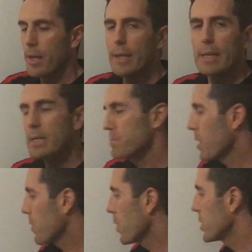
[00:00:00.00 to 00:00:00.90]
Here's
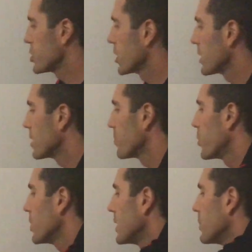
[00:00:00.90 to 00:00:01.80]
my watch. I'm going to
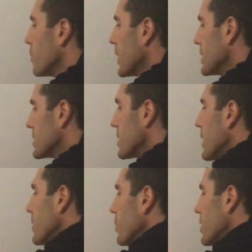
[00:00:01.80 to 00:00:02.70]
put it in one
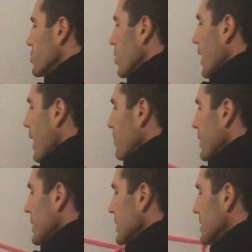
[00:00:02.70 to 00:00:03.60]
side. Watch what
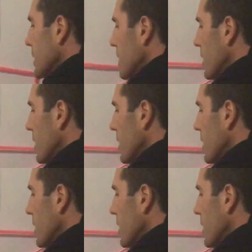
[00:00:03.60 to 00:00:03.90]
happens.